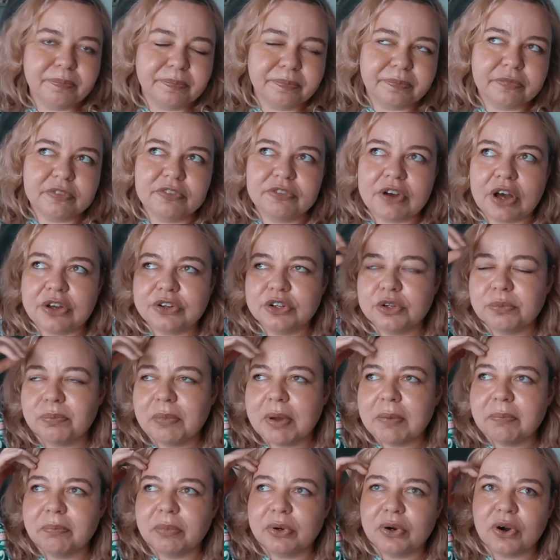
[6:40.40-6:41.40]
founder
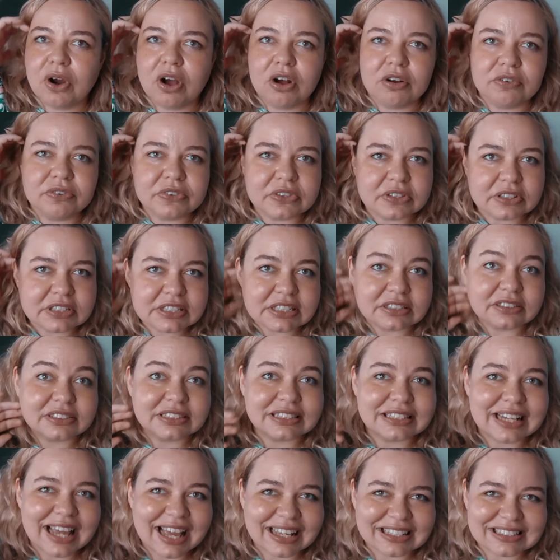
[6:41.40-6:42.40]
member of
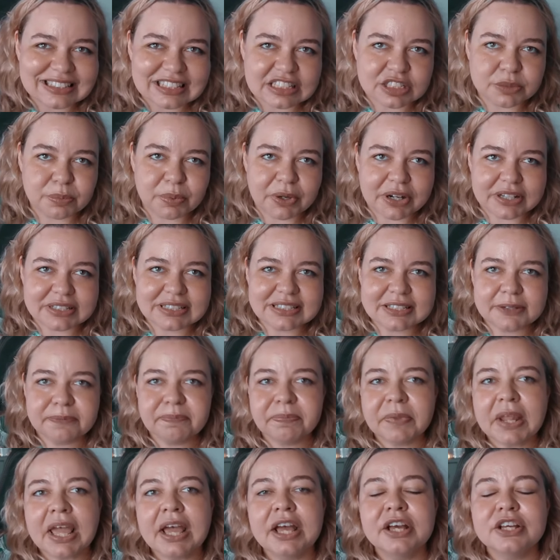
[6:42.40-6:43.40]
Tilted Access Press.
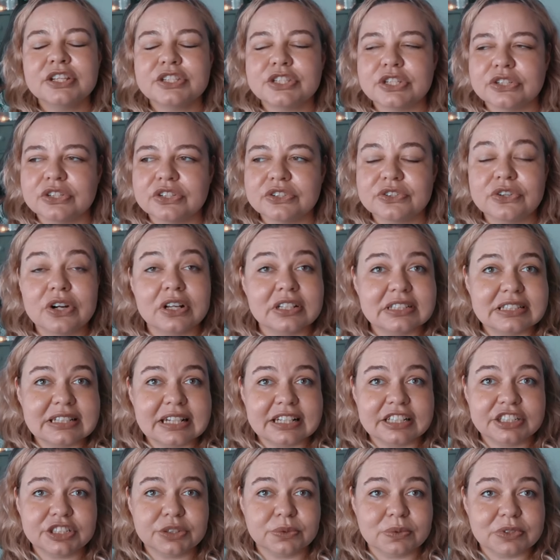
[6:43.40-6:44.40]
So the
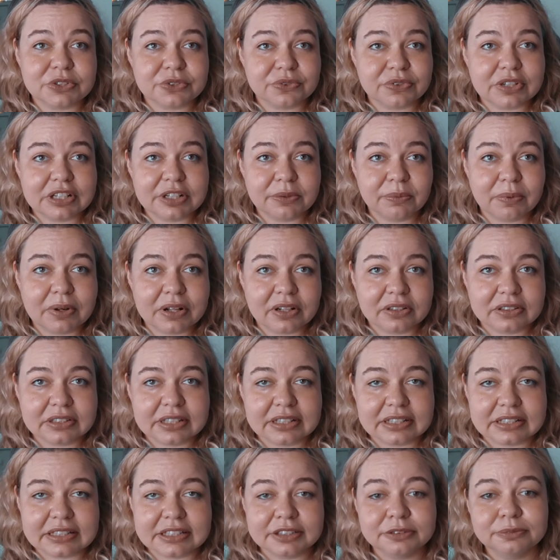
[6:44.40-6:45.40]
translation was really well
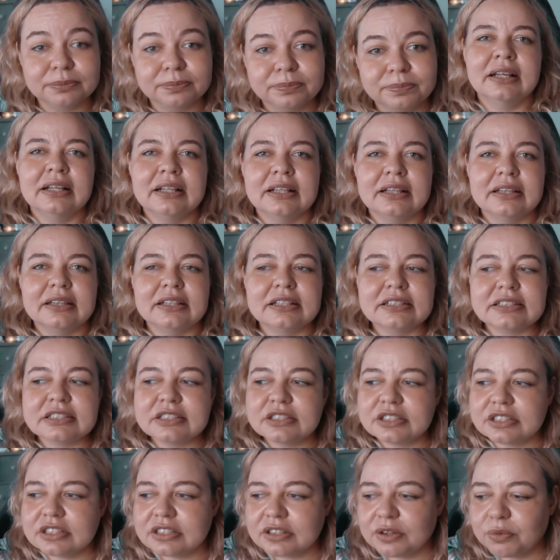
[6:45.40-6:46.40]
done.
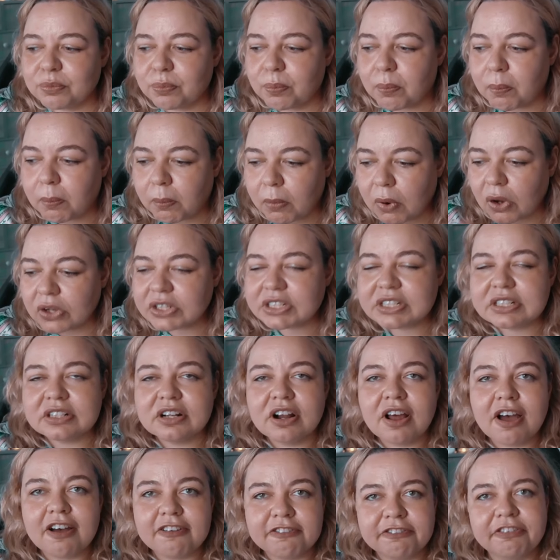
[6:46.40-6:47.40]
This
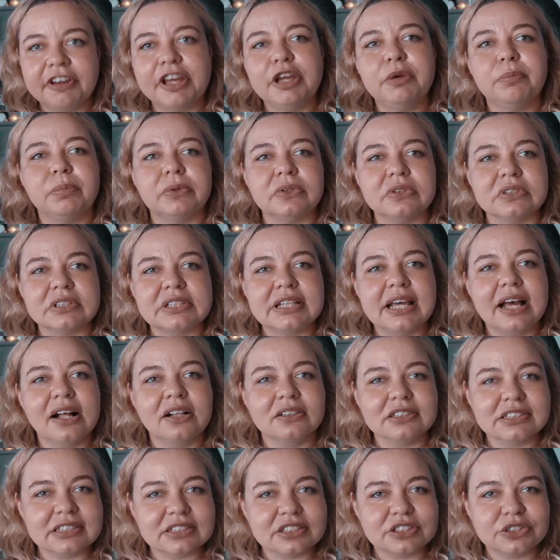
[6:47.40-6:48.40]
modern fable
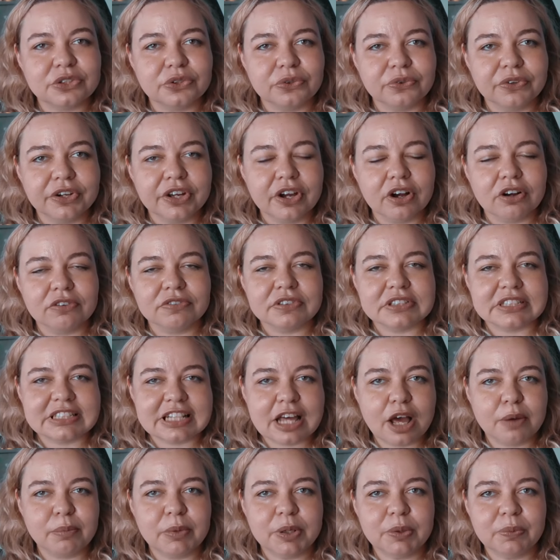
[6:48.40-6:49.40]
tells the story of a
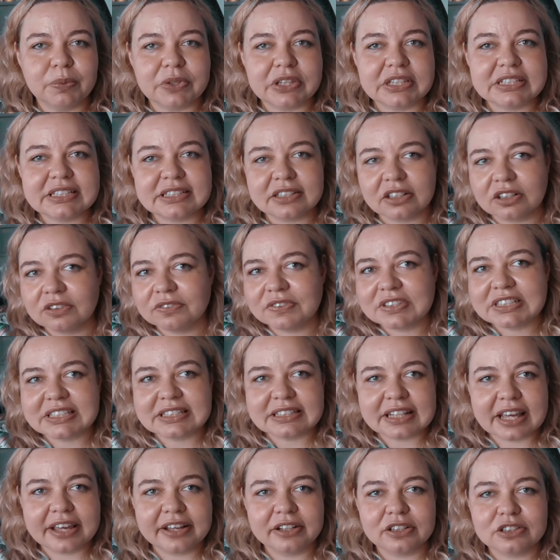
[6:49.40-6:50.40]
salmon with silver
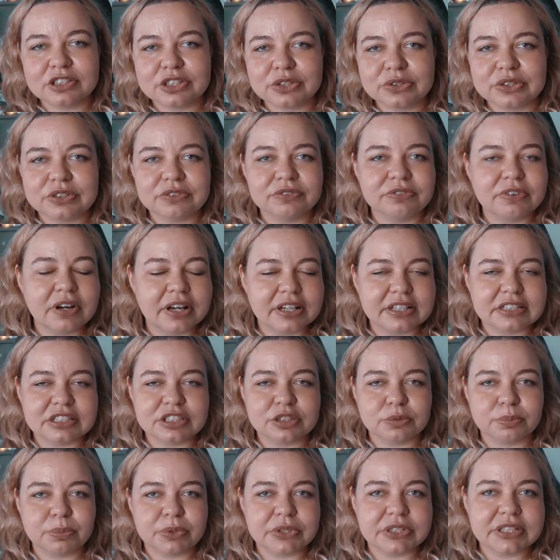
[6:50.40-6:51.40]
scales who defies the
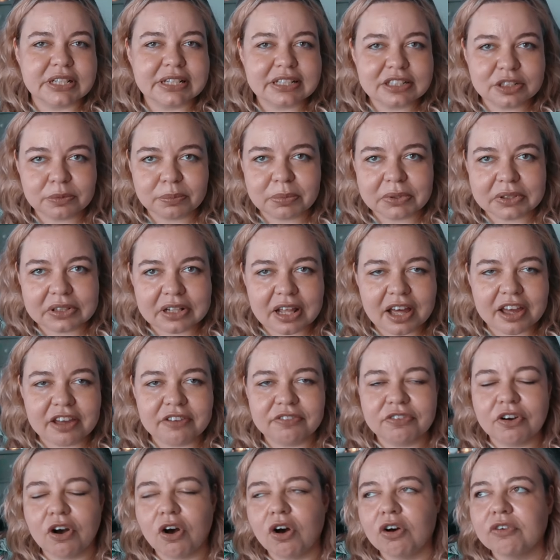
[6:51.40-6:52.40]
predictable
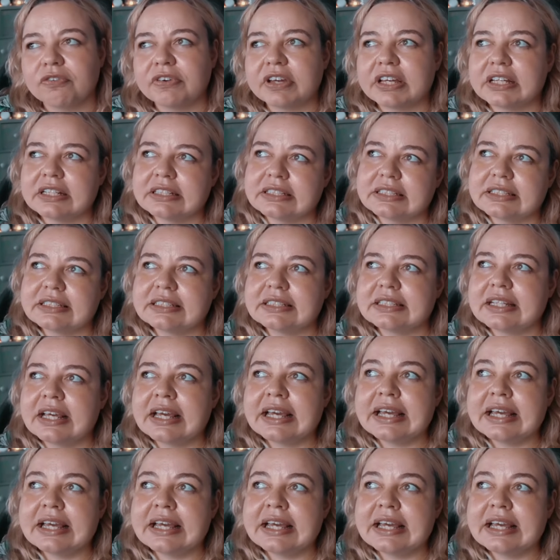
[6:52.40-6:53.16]
life of his